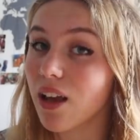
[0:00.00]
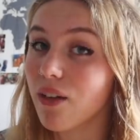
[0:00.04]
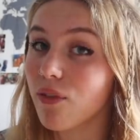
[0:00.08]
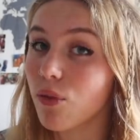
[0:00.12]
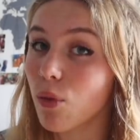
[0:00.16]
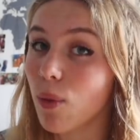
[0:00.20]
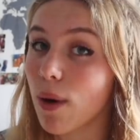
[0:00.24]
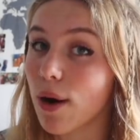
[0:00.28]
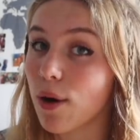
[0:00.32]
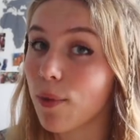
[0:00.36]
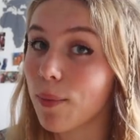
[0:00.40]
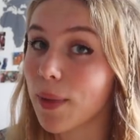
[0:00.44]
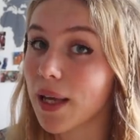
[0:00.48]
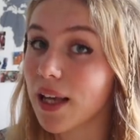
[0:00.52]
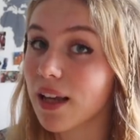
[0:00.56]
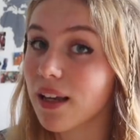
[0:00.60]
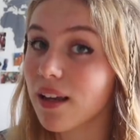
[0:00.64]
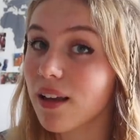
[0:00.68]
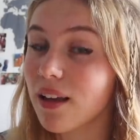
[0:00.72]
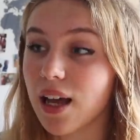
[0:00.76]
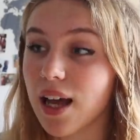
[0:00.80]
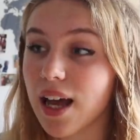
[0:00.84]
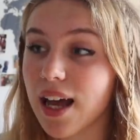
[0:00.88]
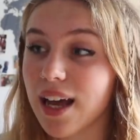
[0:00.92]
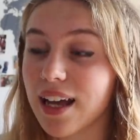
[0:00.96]

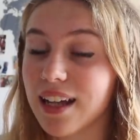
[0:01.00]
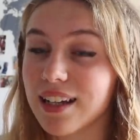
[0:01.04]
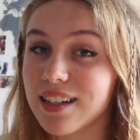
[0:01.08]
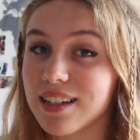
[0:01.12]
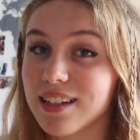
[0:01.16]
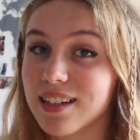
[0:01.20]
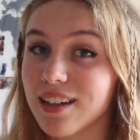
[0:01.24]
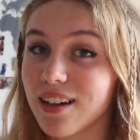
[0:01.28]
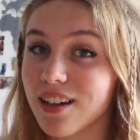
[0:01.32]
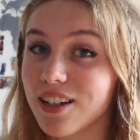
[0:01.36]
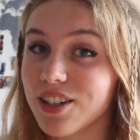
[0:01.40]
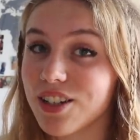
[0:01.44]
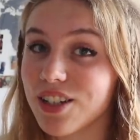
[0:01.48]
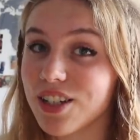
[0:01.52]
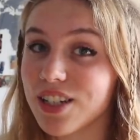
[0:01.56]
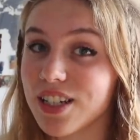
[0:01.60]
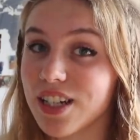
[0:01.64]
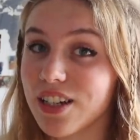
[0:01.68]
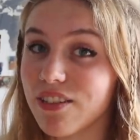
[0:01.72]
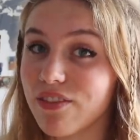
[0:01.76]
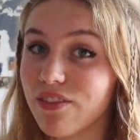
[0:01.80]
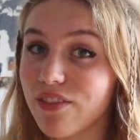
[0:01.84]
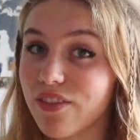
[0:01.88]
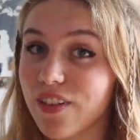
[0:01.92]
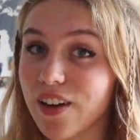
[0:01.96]
overwhelming, and I just
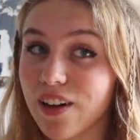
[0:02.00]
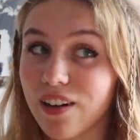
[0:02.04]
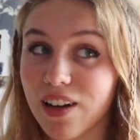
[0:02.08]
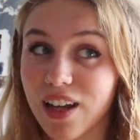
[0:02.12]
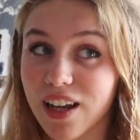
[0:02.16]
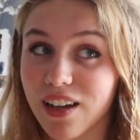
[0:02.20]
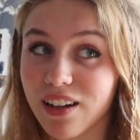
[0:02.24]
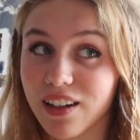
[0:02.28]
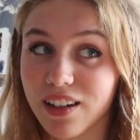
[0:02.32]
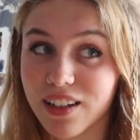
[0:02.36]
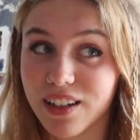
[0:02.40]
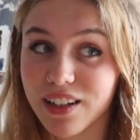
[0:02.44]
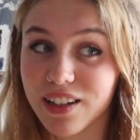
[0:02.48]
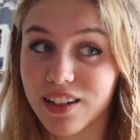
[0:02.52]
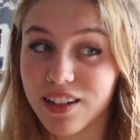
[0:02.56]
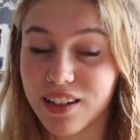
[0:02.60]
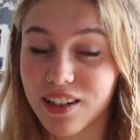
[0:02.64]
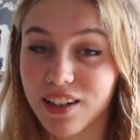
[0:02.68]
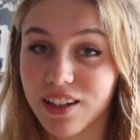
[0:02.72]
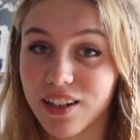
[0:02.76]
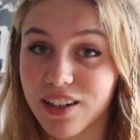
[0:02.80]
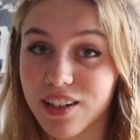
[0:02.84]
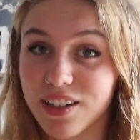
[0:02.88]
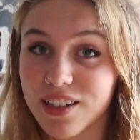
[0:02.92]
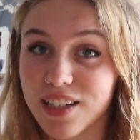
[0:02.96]
didn't feel like I could
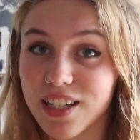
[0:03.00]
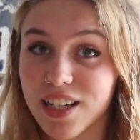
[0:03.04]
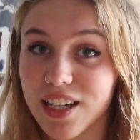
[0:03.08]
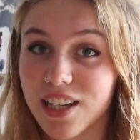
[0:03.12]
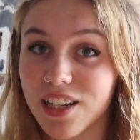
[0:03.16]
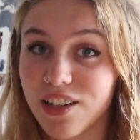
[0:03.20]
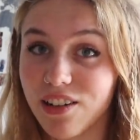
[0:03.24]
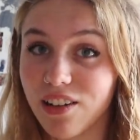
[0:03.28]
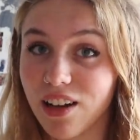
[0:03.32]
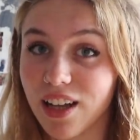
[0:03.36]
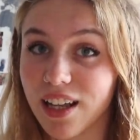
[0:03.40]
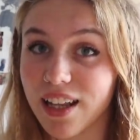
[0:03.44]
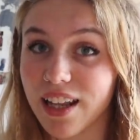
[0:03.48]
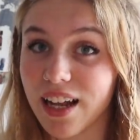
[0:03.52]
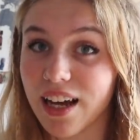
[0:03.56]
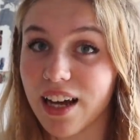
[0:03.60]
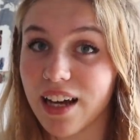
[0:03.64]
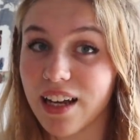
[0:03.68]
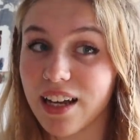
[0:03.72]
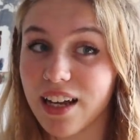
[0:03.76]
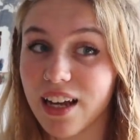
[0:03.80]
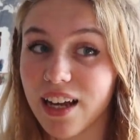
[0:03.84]
continue like that.